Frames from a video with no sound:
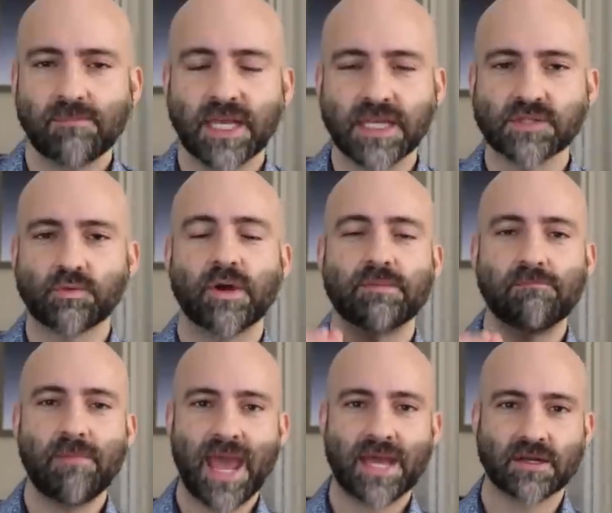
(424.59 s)
Because what
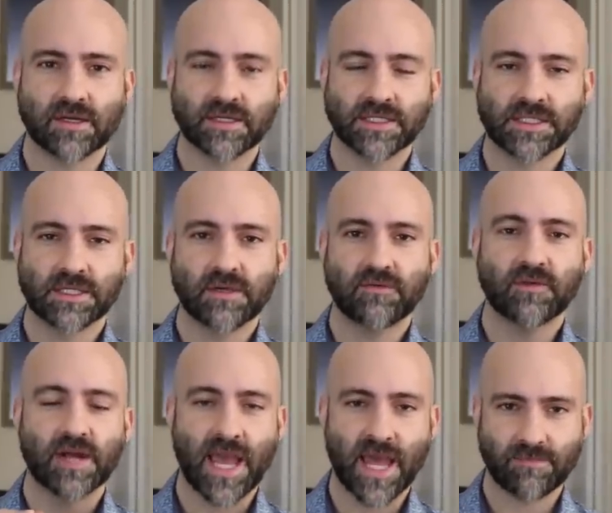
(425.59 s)
matters
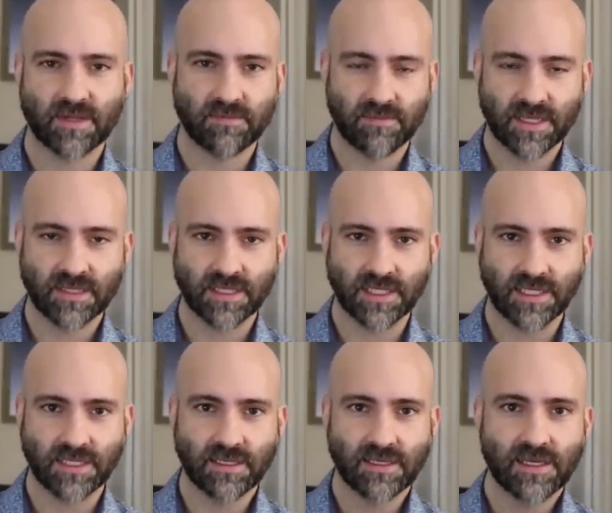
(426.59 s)
for habitability